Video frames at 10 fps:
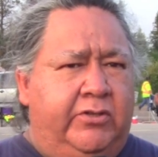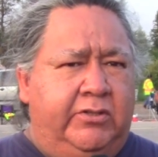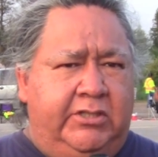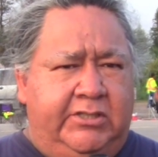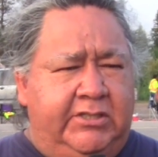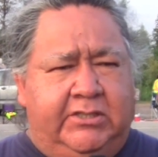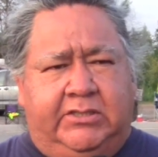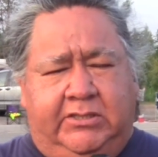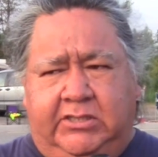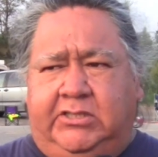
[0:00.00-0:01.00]
This
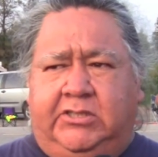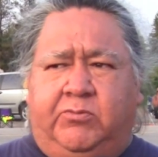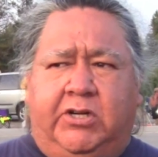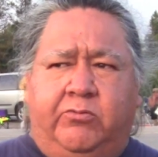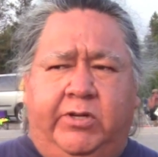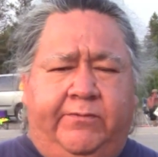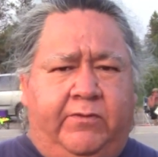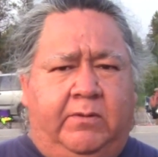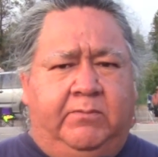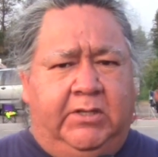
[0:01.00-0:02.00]
is where we
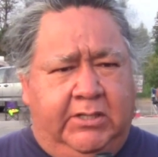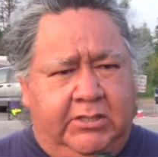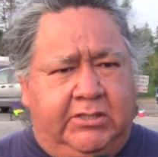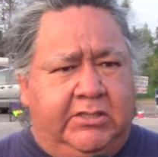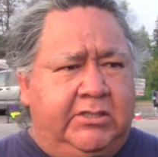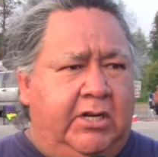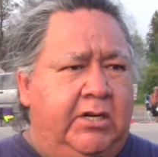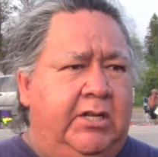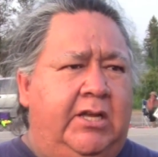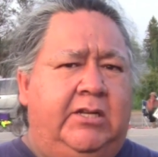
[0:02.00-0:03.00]
from. This is
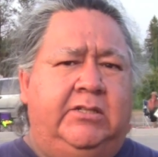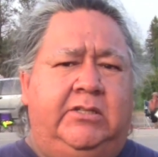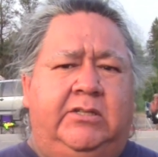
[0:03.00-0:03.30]
our land.